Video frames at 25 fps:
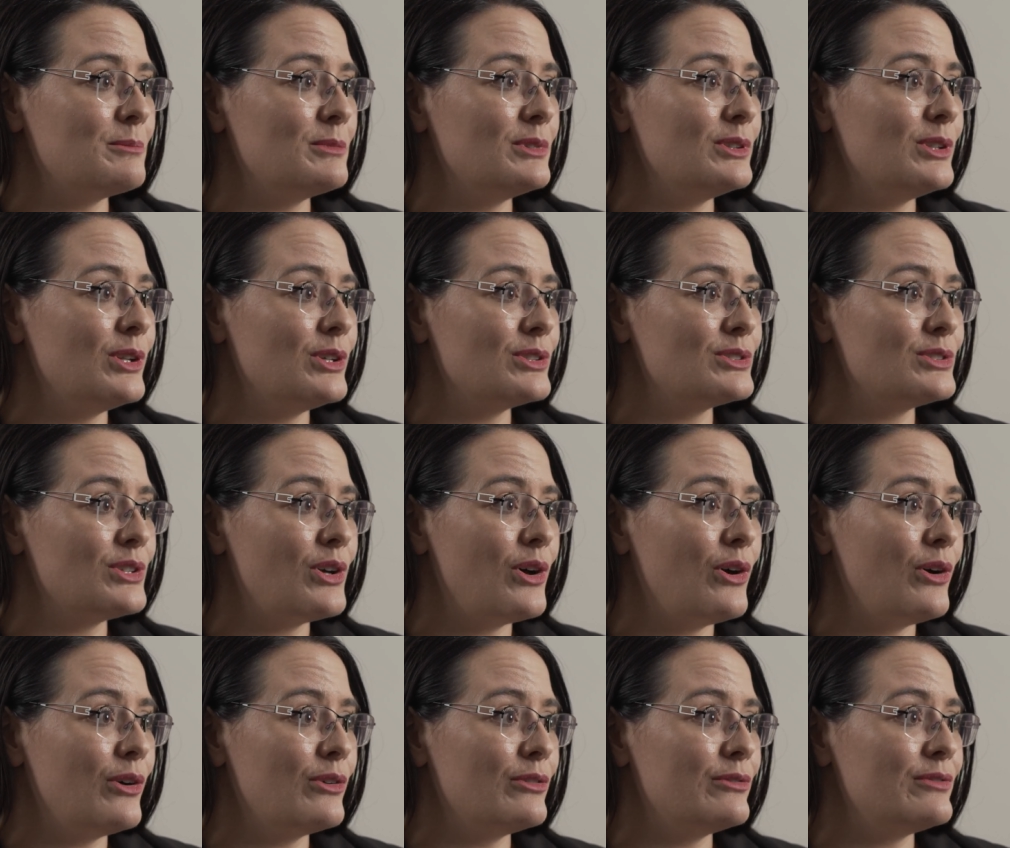loss
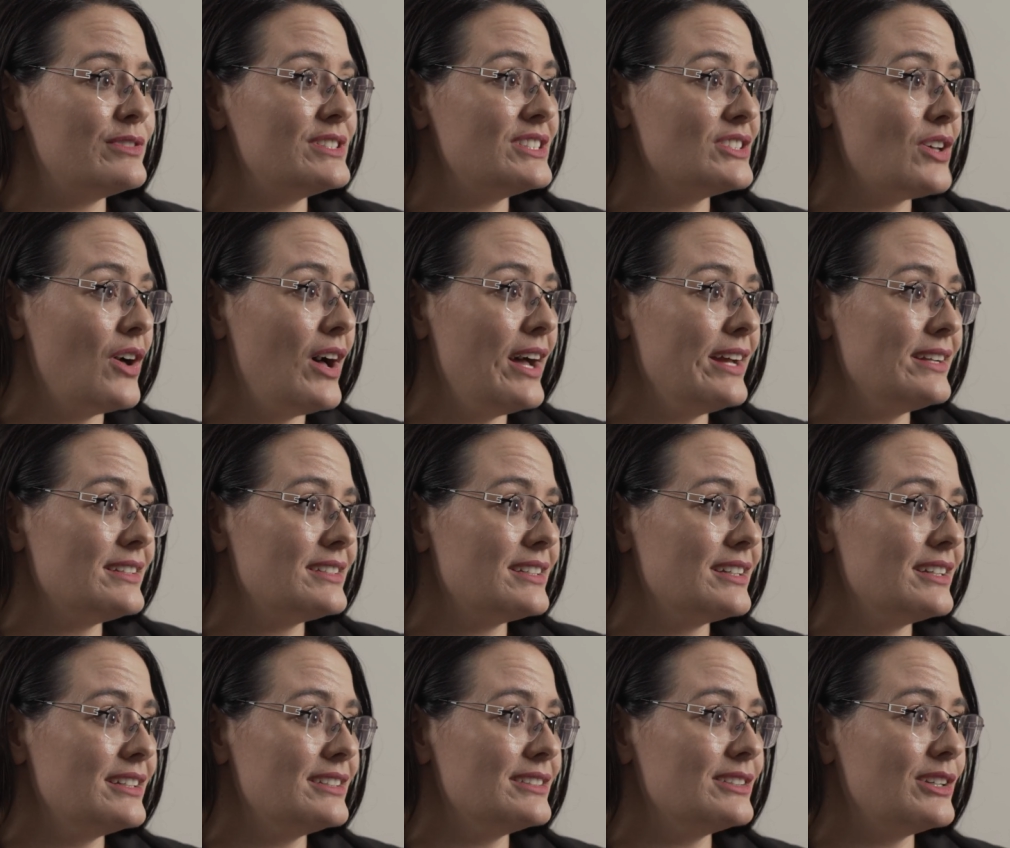of sight,
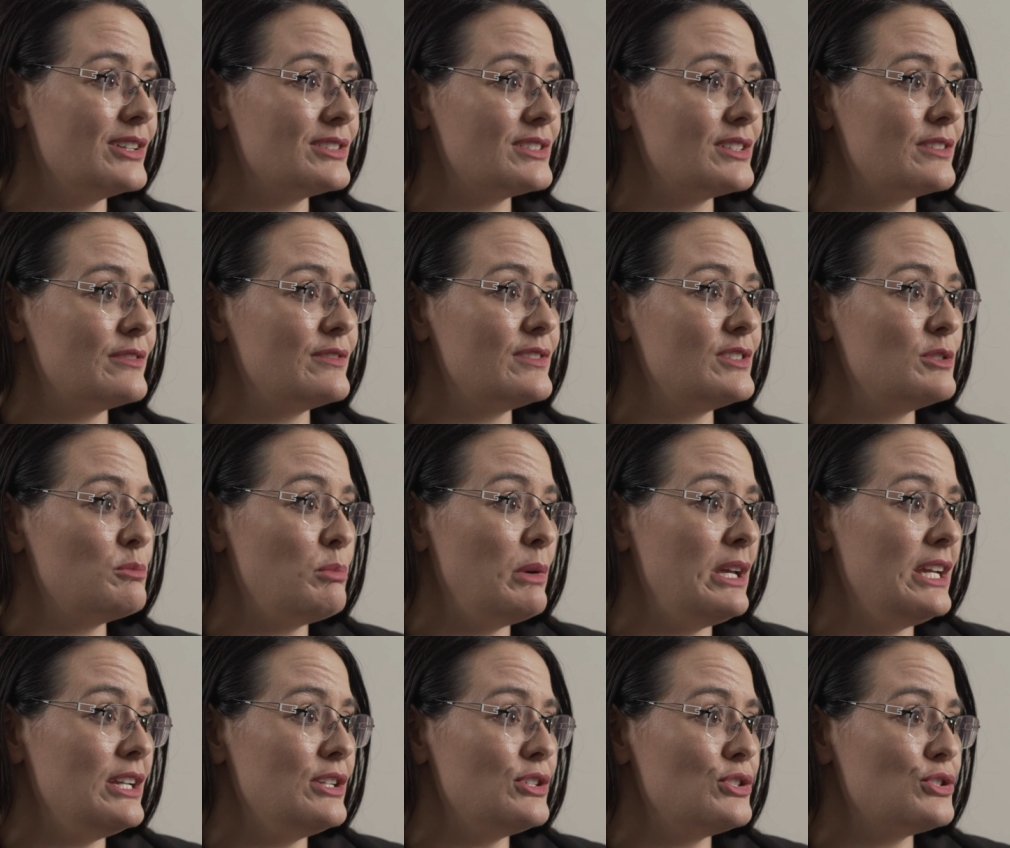loss of
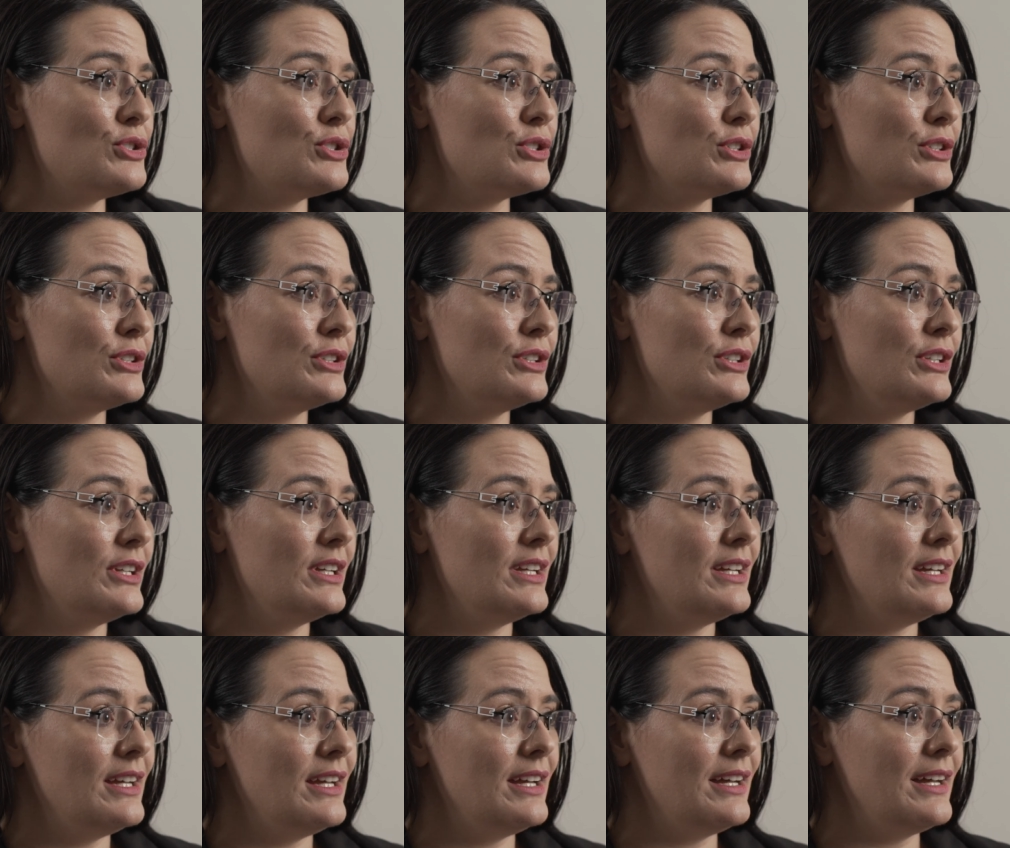speech,
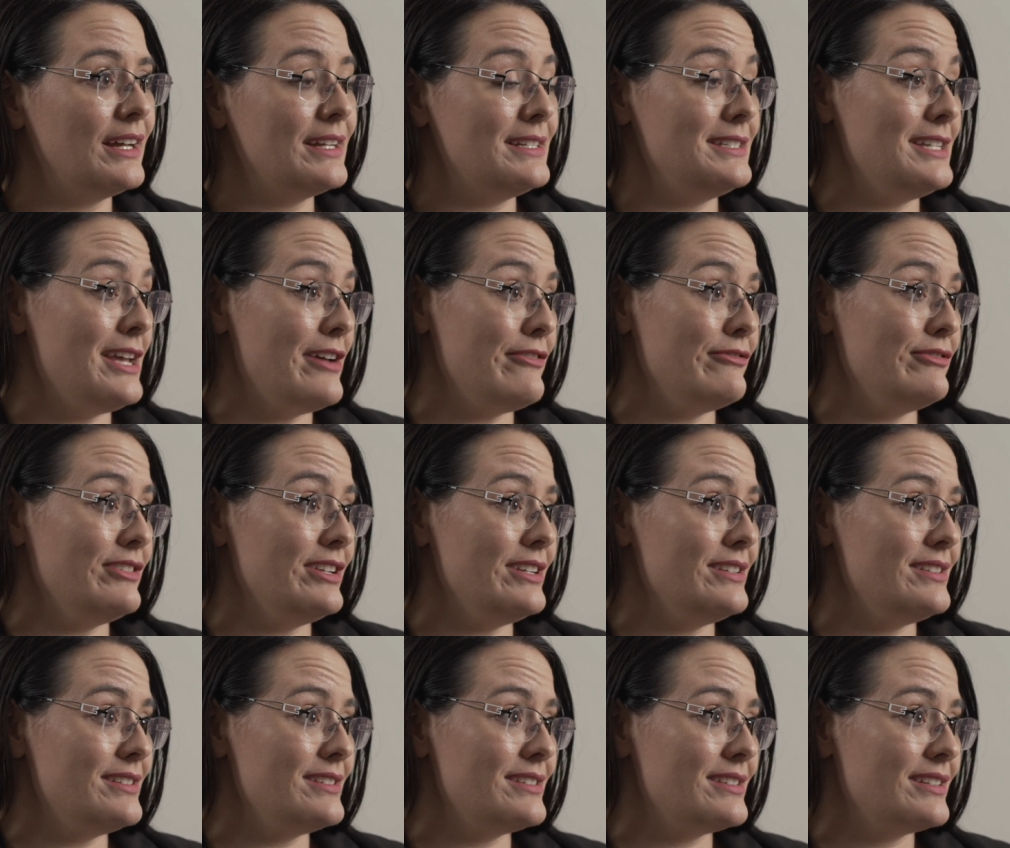
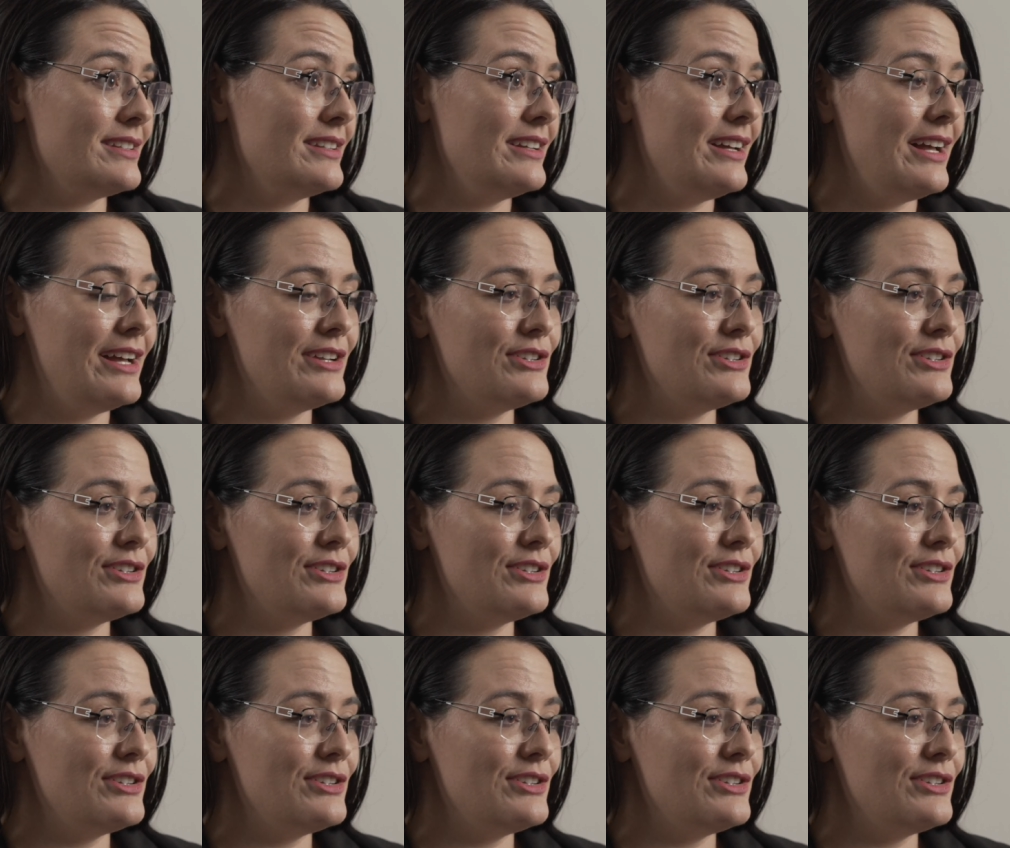deafness are